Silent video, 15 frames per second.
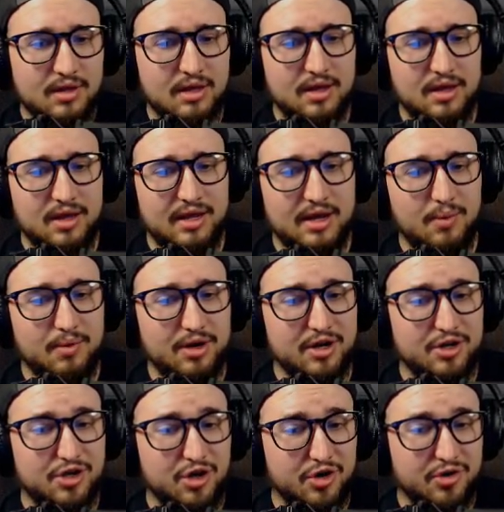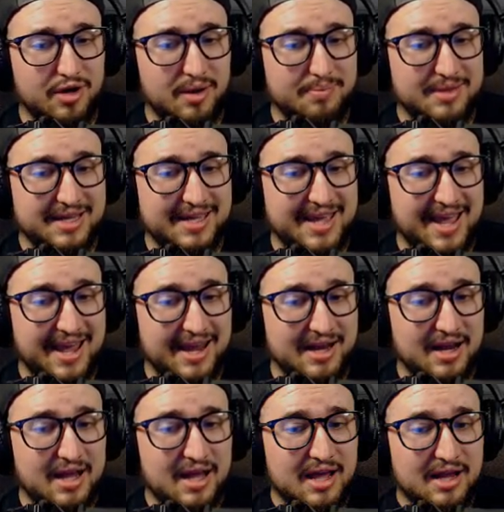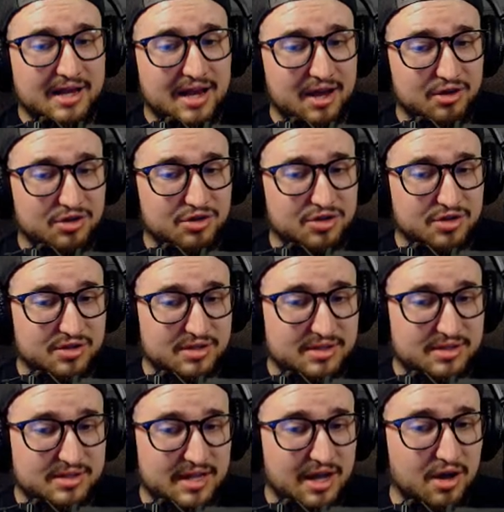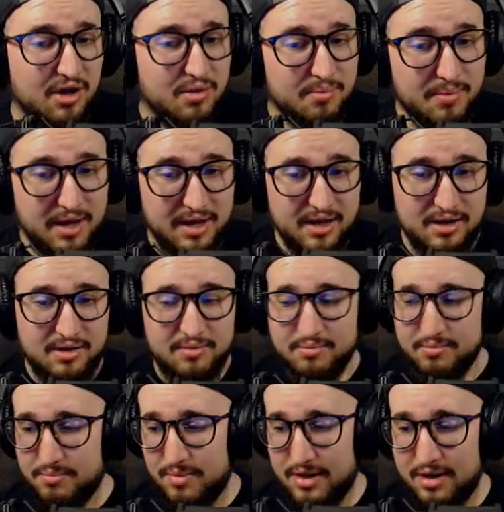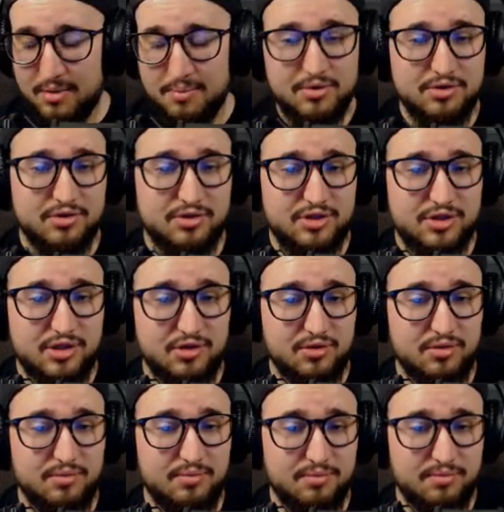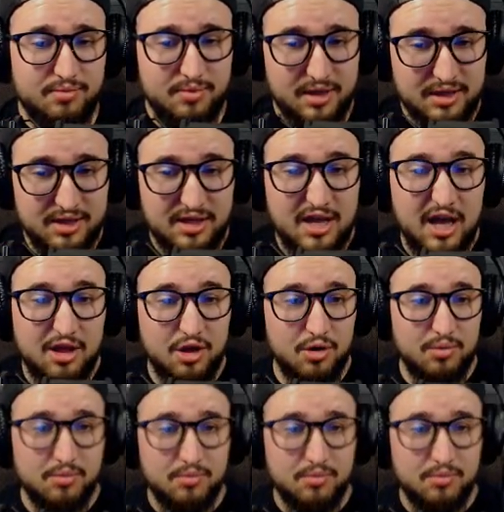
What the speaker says: And now we're going to turn up the gain. Now you should tell my numbers are still in the yellow.